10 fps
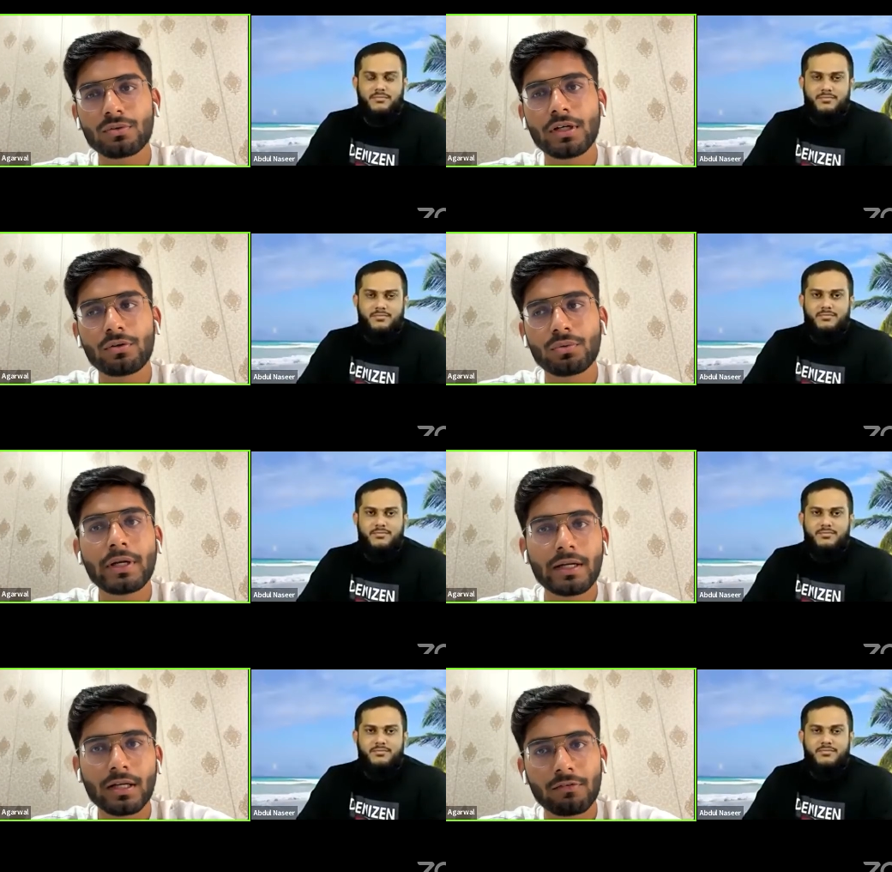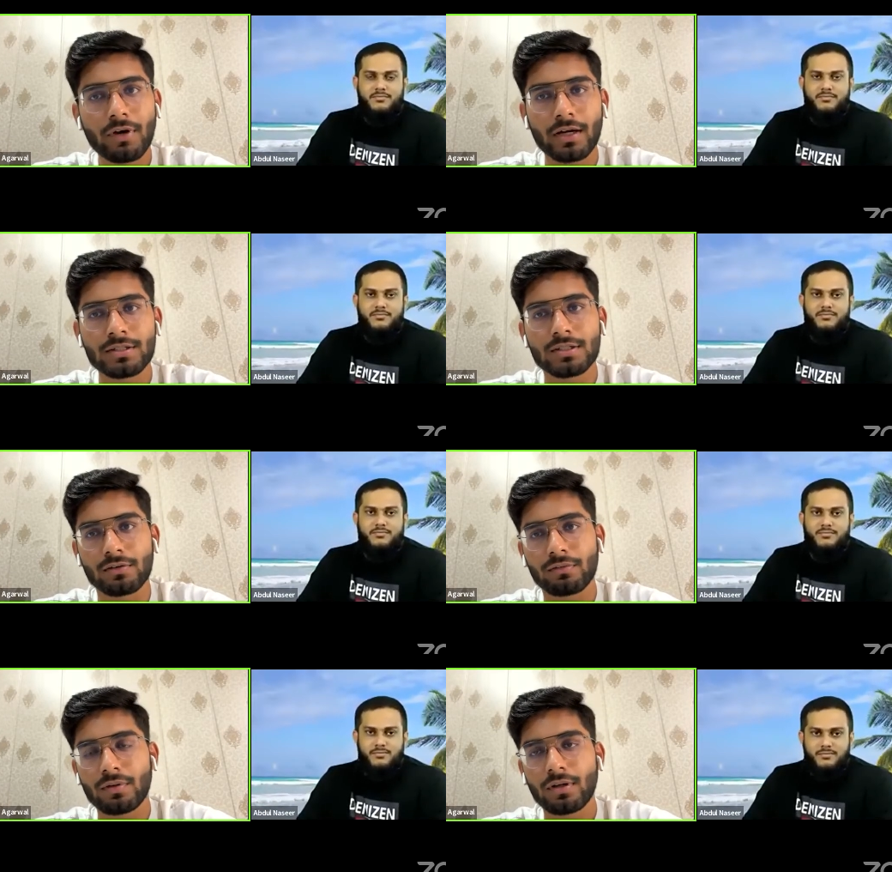Speaker 1: well as you need to retain
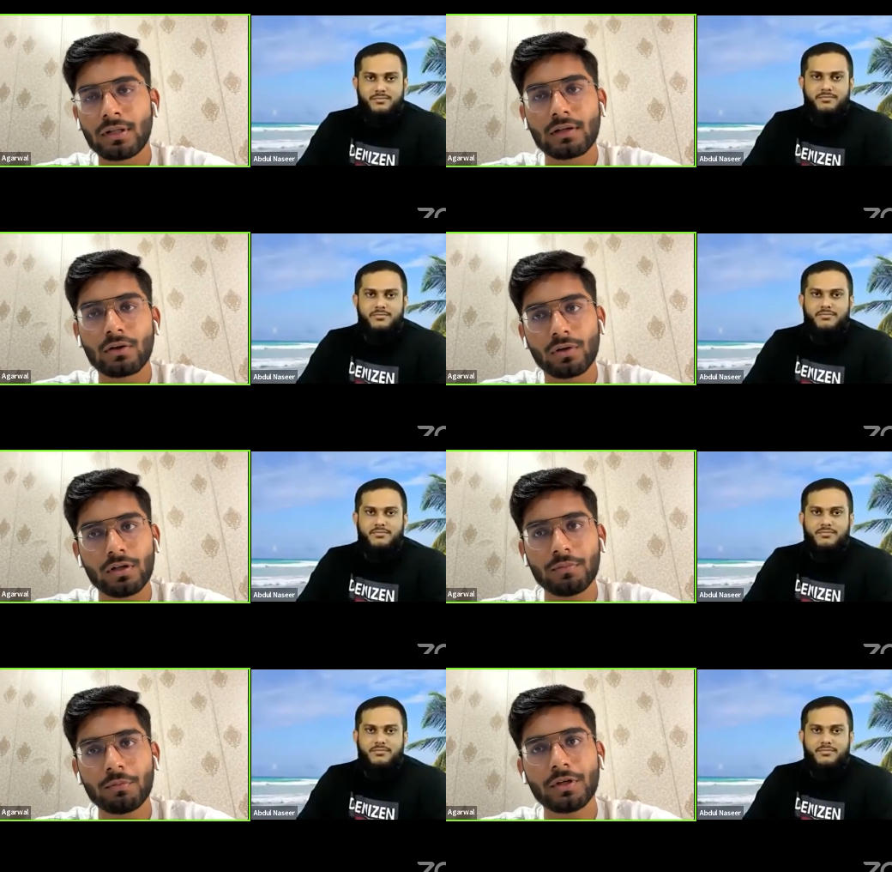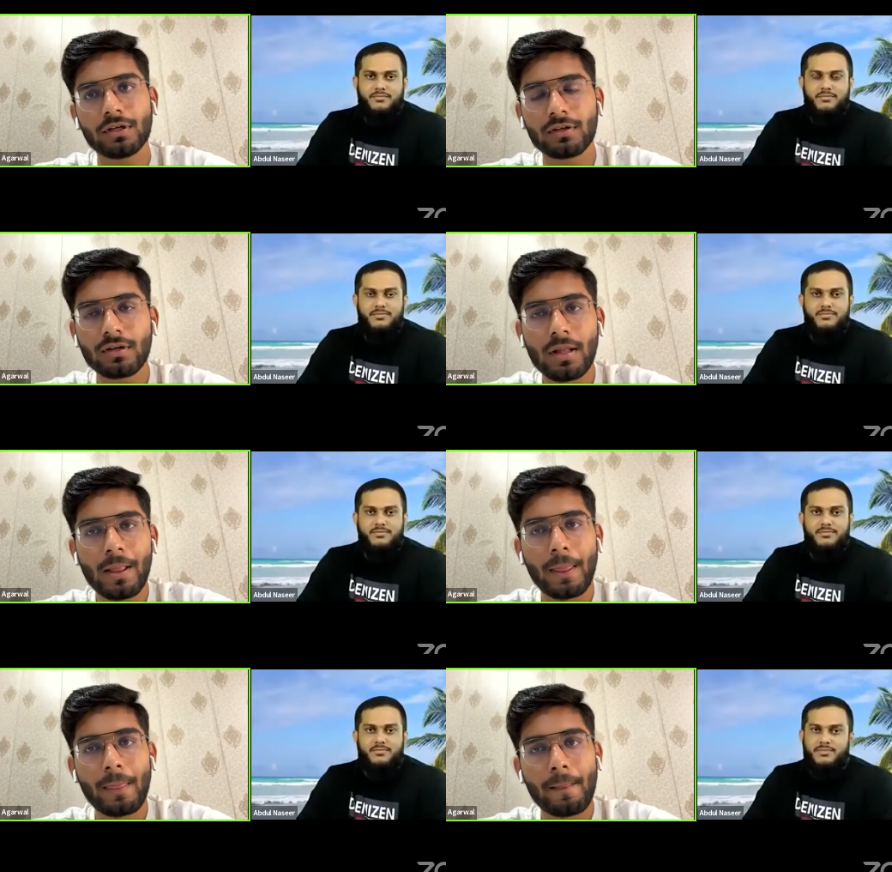facts uh, in the long-term memory.
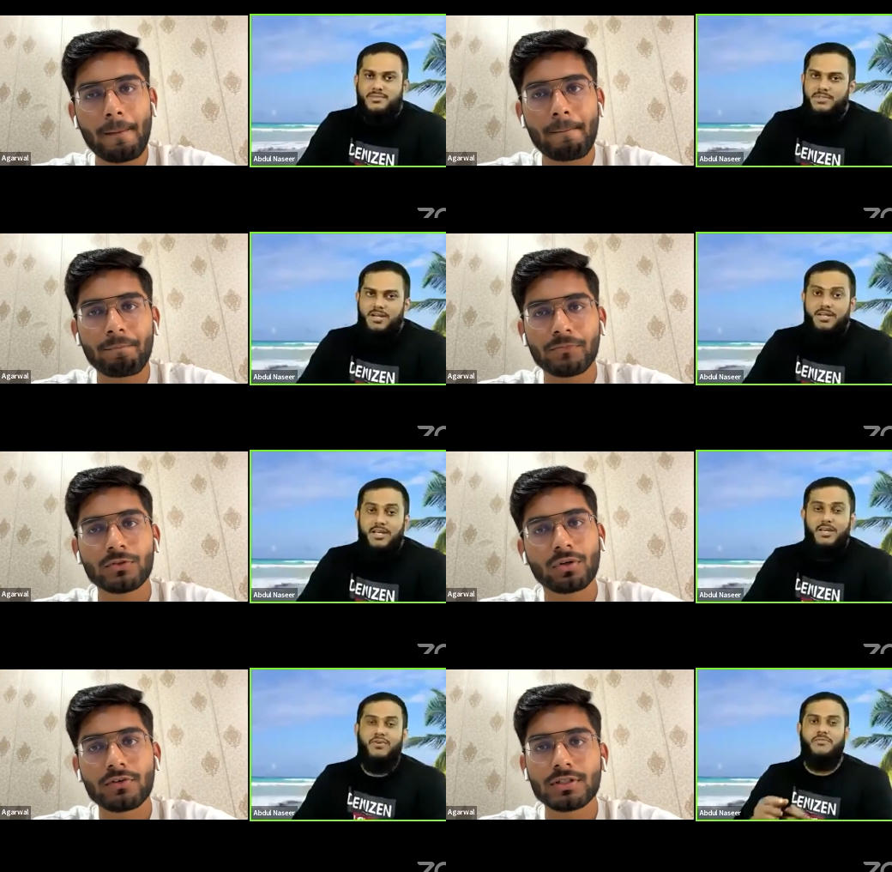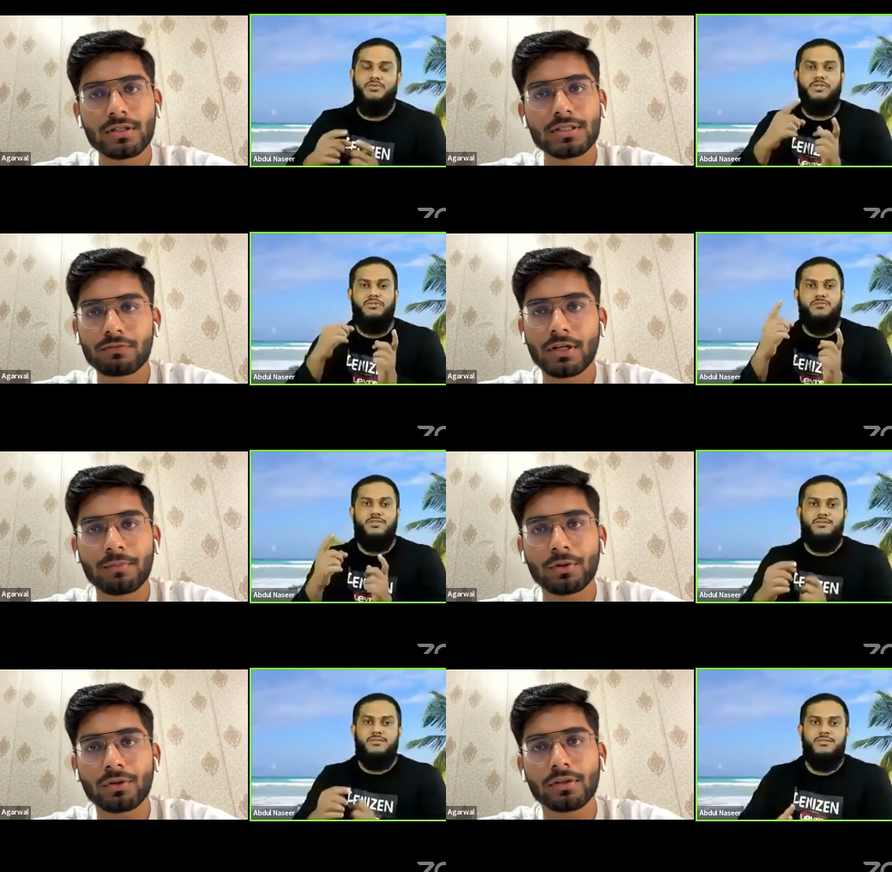Right. If you so have, revision is
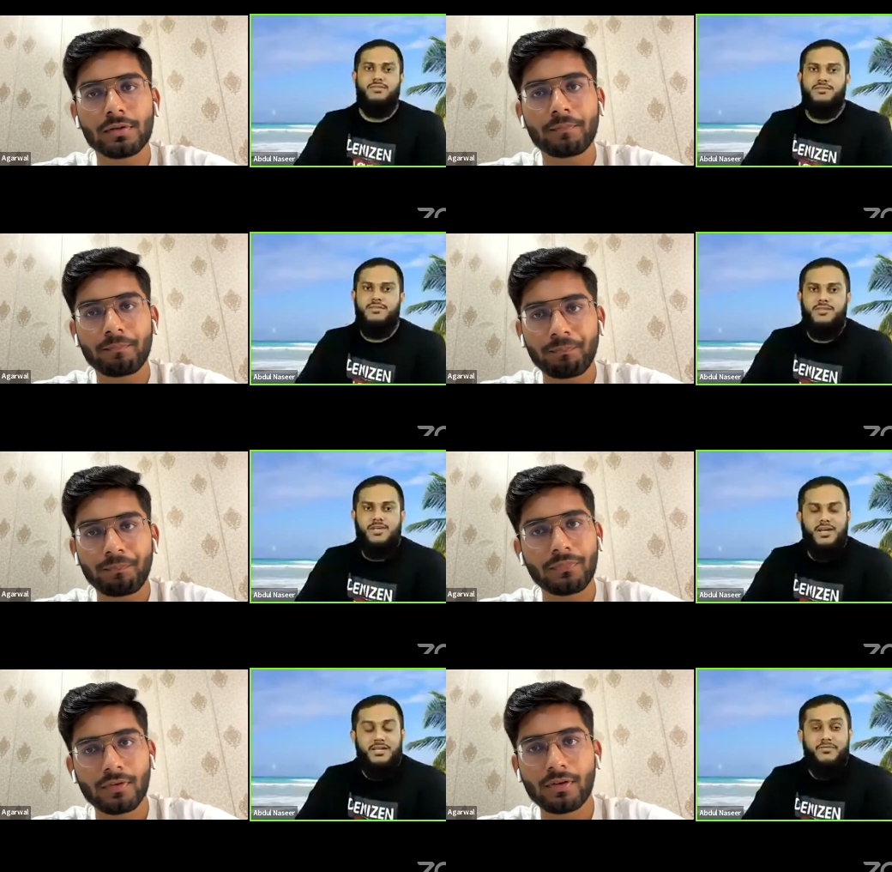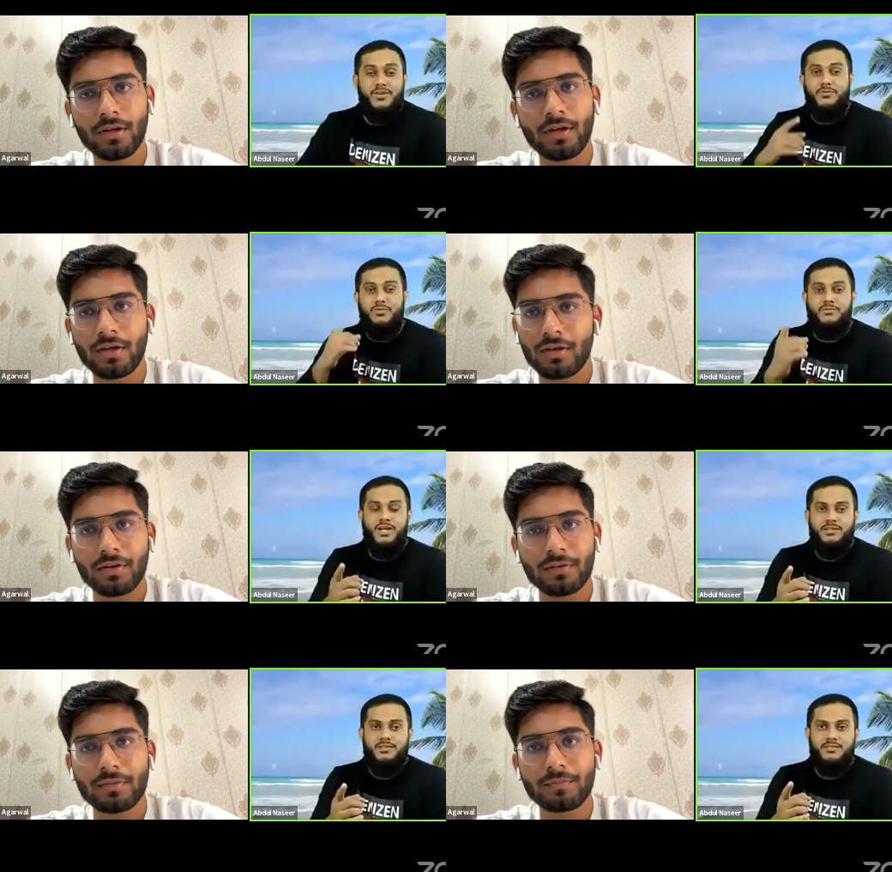very important.
Speaker 2: Yeah. If you have to
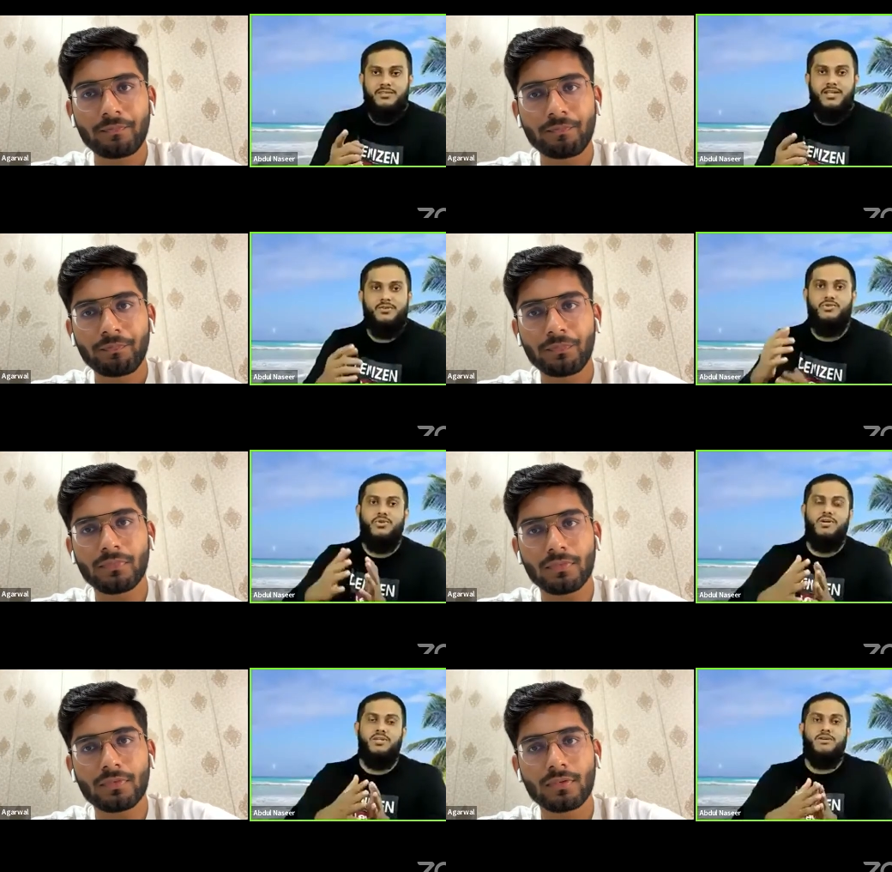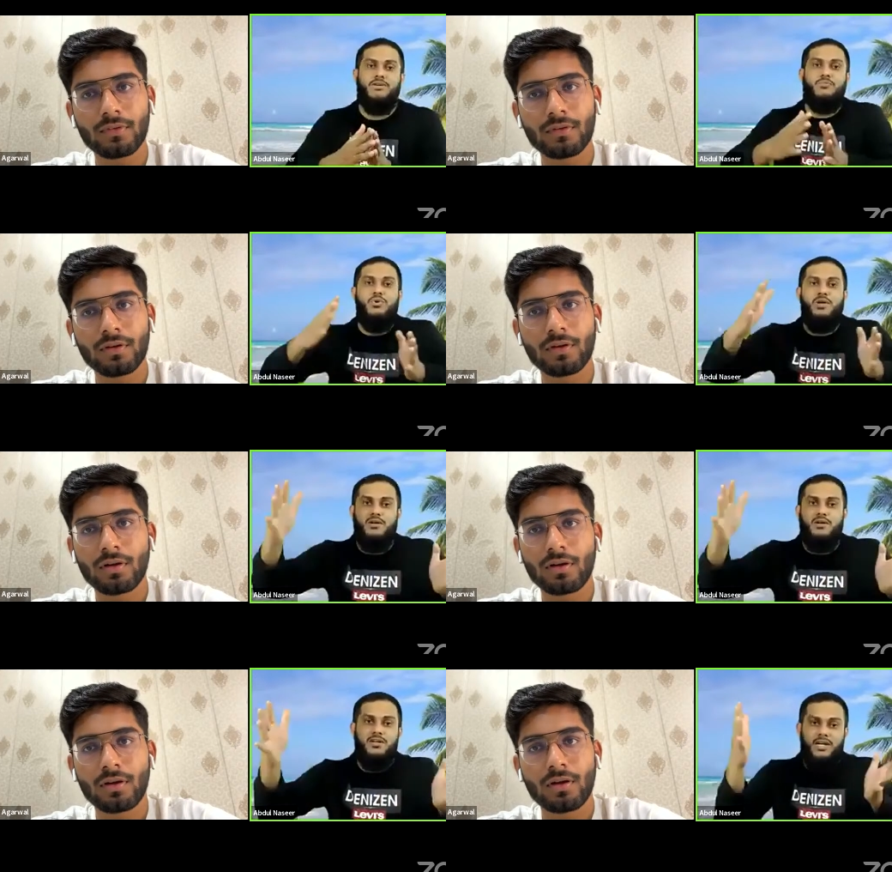revise, then you should not cover more
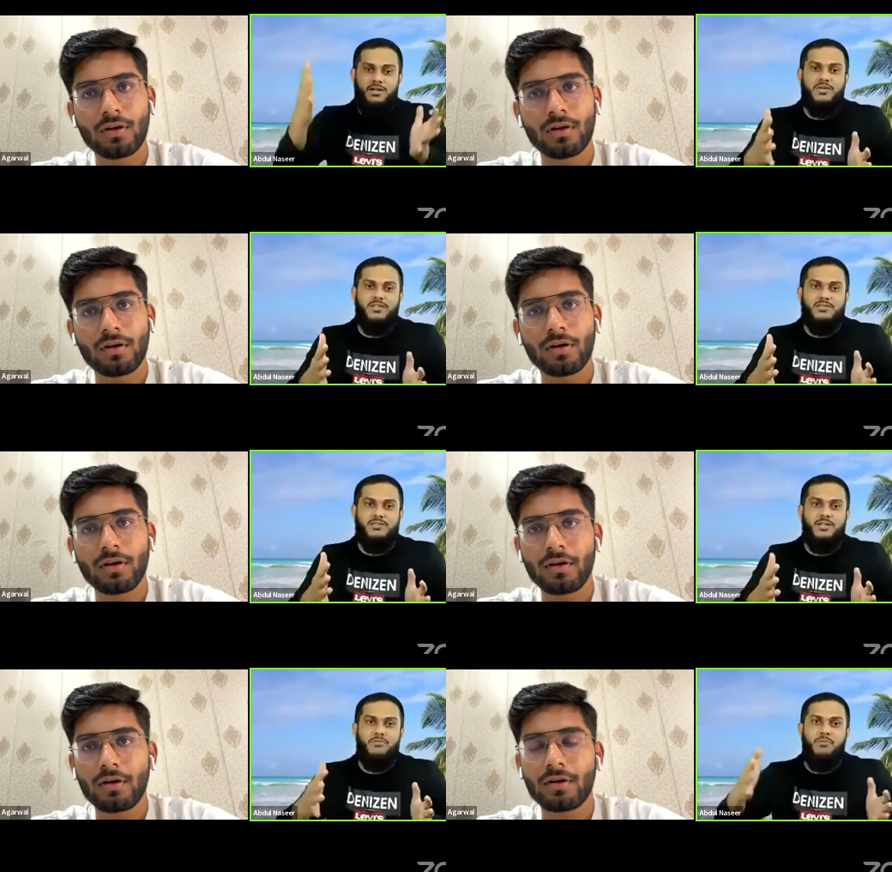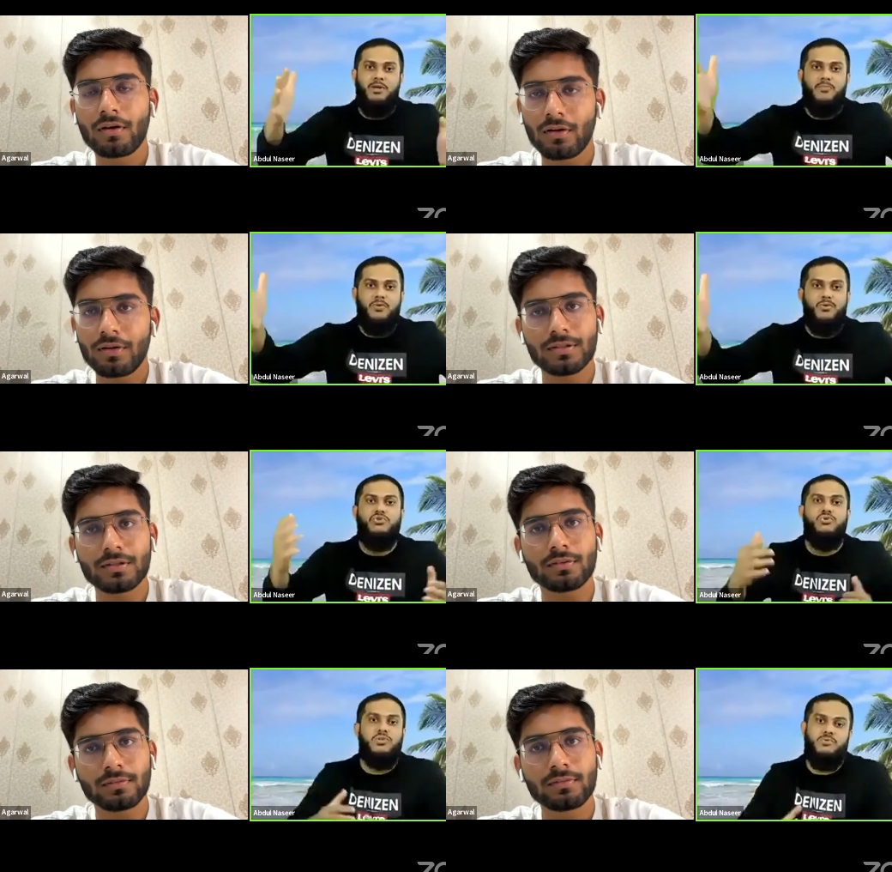content at once. It will become
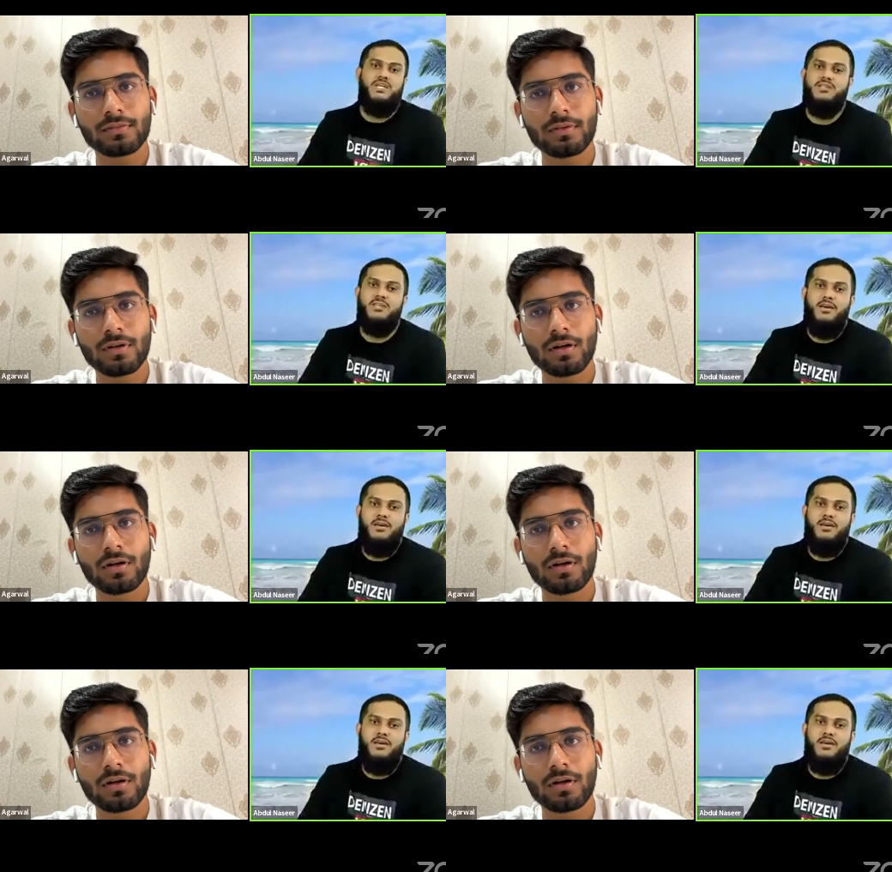huge yes, to revise.